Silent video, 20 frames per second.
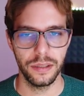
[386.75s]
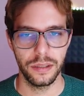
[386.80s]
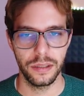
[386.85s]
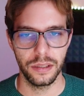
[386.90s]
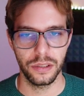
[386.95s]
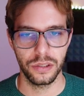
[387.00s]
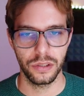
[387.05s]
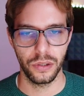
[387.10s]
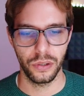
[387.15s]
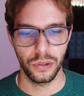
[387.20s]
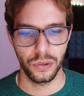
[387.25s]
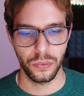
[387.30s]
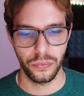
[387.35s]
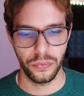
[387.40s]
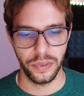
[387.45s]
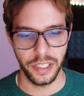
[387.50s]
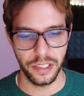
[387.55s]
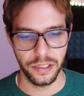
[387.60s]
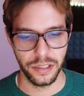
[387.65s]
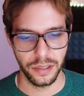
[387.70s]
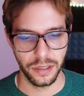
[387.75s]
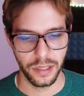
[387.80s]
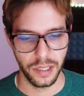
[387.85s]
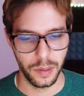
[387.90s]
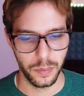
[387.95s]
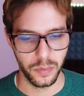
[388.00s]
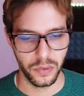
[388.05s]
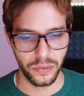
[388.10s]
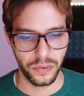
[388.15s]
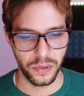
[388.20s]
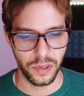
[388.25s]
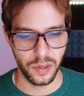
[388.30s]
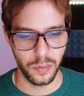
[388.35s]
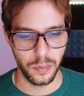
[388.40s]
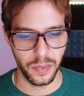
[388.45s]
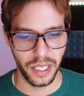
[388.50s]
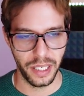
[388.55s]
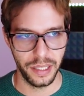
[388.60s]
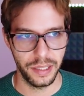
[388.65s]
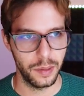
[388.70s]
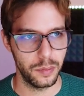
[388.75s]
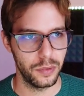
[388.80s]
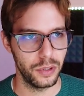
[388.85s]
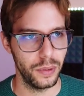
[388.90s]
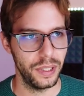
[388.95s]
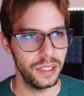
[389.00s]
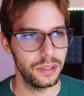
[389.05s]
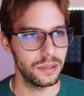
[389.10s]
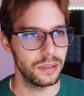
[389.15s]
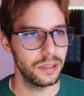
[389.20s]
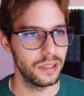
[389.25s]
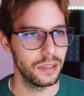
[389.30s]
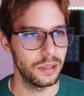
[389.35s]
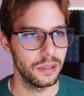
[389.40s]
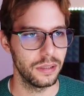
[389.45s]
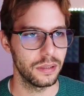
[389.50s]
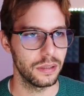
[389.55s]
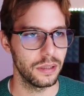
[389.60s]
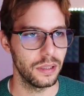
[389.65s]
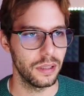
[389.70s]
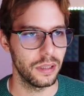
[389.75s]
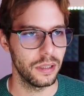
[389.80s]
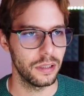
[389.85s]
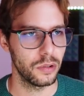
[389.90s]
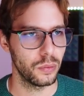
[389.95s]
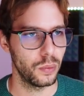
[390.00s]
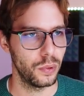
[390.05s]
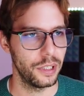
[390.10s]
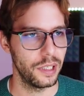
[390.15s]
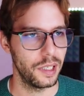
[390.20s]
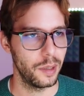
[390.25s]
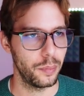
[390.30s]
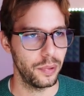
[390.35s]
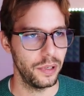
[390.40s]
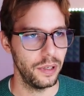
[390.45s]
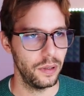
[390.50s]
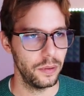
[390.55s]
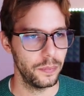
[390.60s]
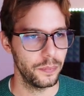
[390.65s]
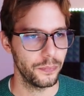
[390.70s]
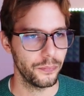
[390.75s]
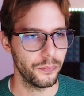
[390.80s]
So your region comes from AWS. It is this one up here.